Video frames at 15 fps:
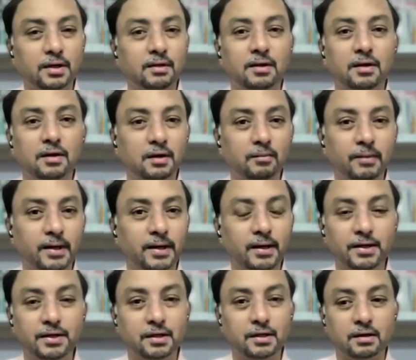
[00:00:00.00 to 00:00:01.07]
sit in
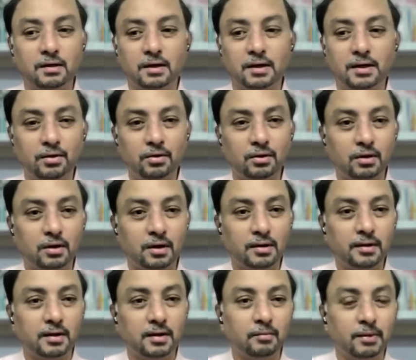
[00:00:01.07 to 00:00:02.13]
meditation, let your
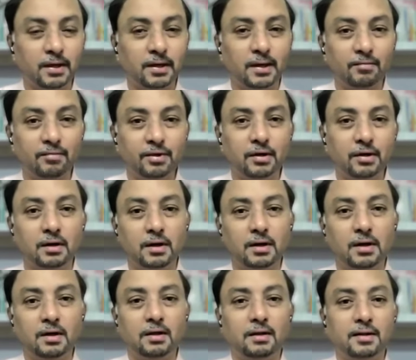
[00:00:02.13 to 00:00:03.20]
thoughts come, and after
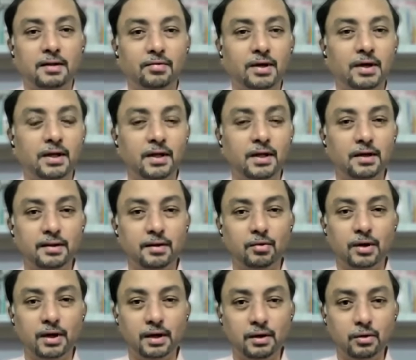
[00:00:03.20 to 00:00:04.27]
several years
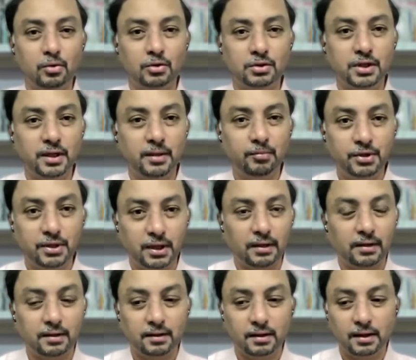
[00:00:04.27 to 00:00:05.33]
you get into those deep
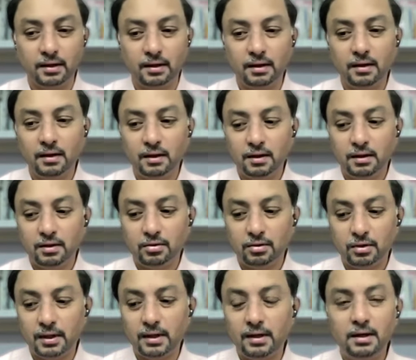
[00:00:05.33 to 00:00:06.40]
states, right?
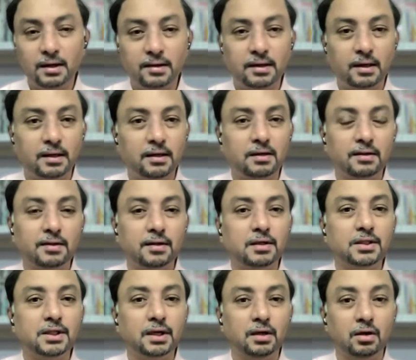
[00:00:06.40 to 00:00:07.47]
So then I started
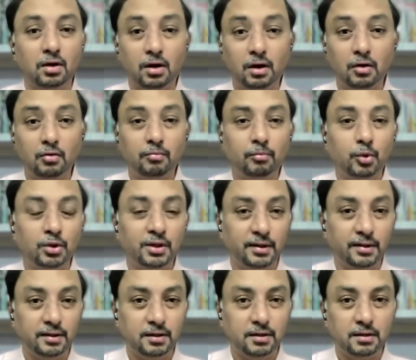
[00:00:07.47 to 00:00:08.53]
researching a lot of
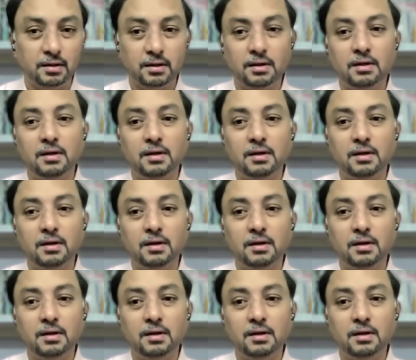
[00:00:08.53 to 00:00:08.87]
Buddhist